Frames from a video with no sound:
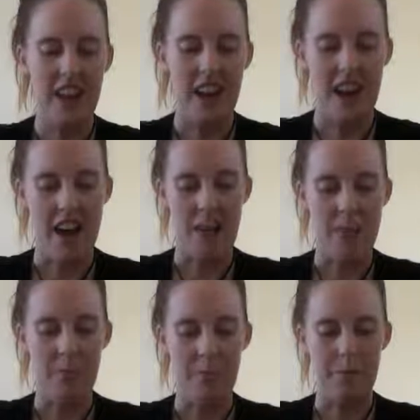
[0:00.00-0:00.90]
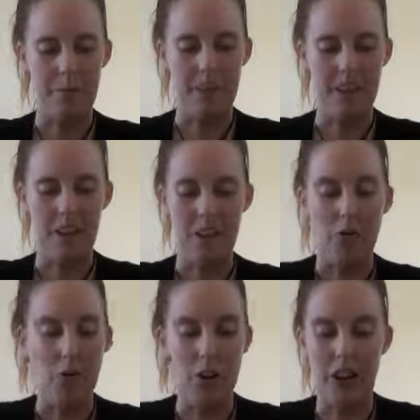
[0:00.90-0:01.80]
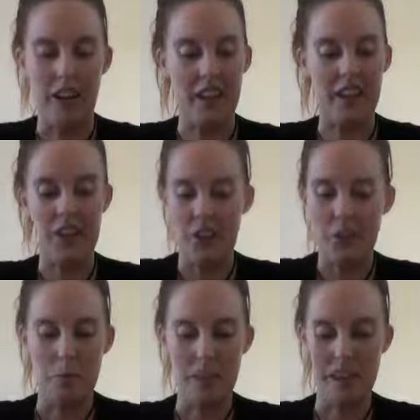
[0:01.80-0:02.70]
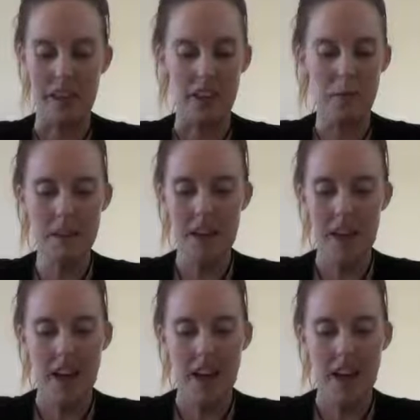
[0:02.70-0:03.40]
They of working in gentlemen's clubs,